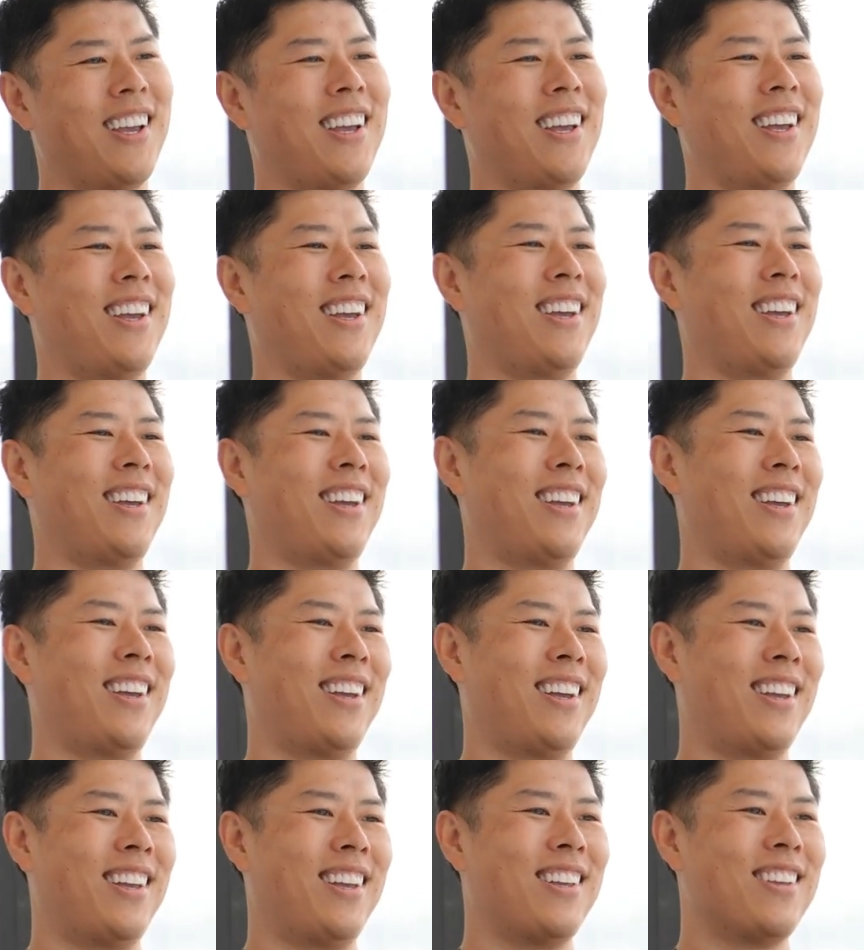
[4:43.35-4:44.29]
in a couple
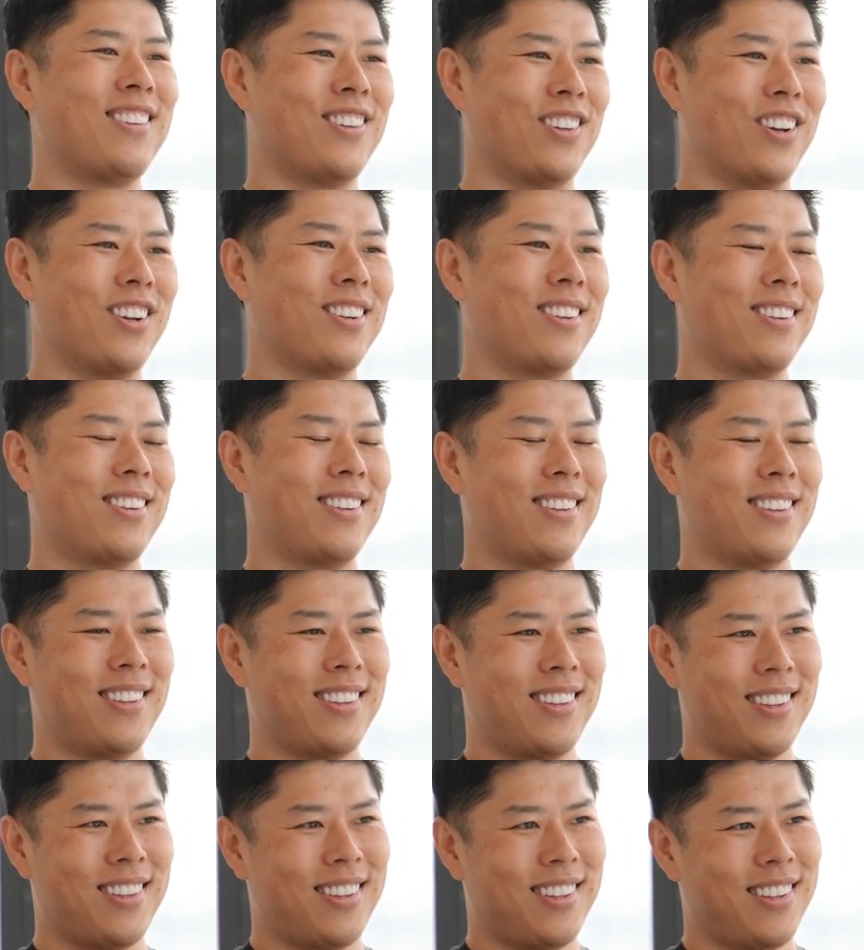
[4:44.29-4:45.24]
minutes, and then we'll
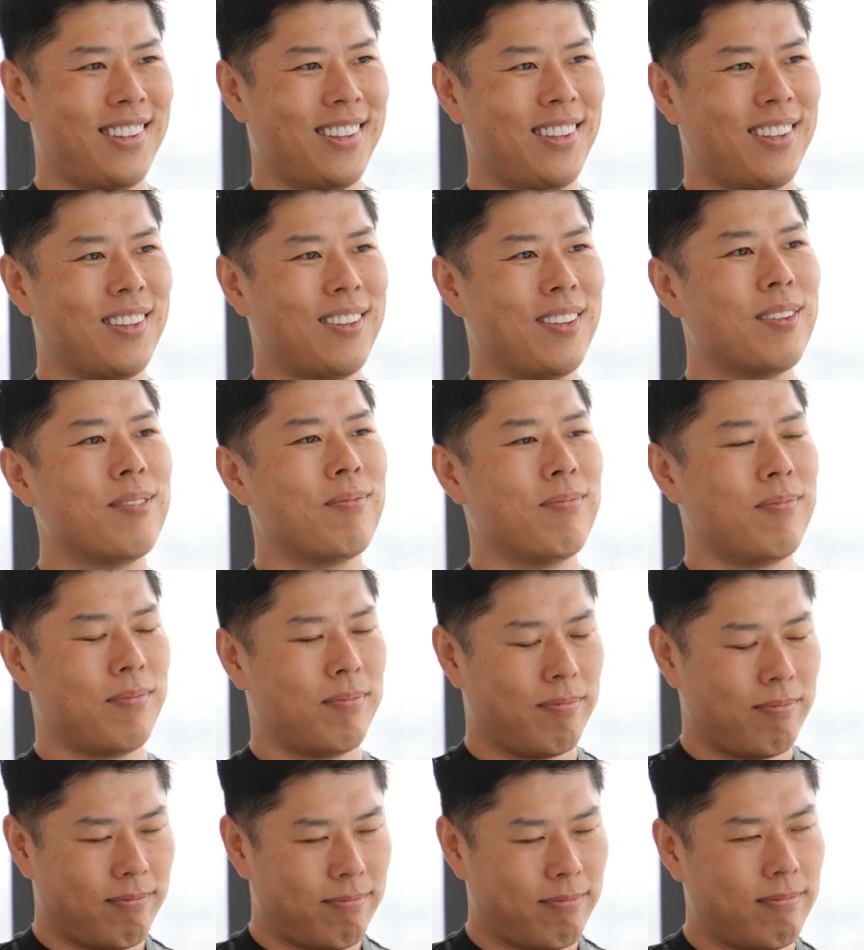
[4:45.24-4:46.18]
dive deeper into
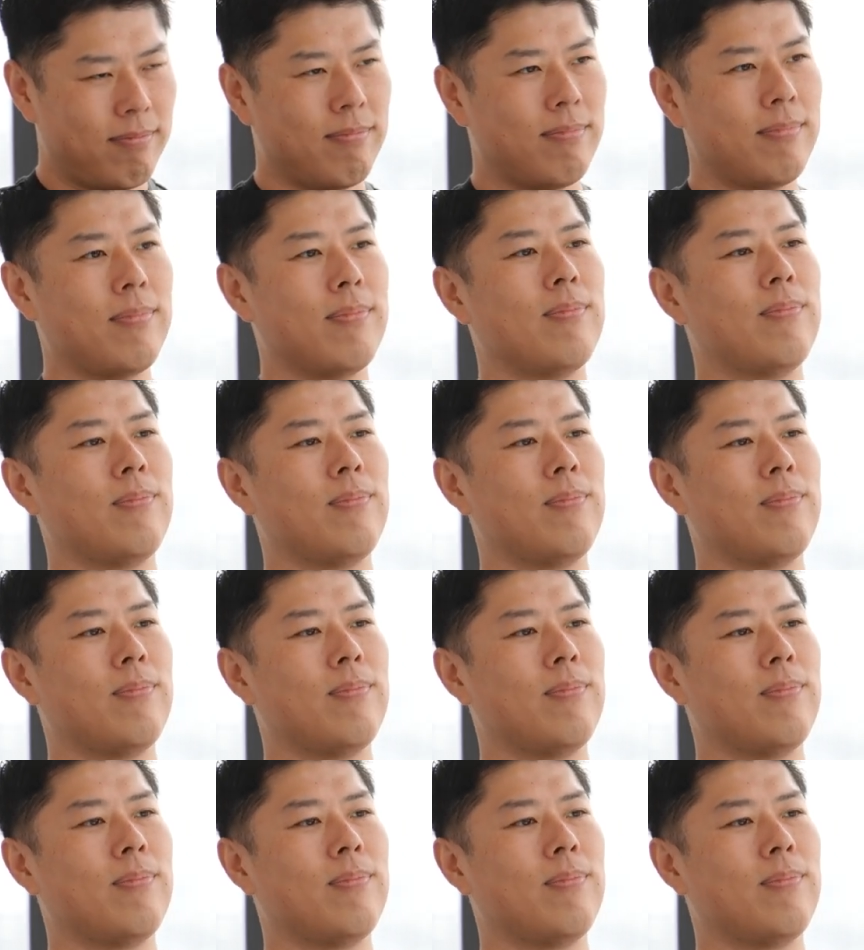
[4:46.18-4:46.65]
your past.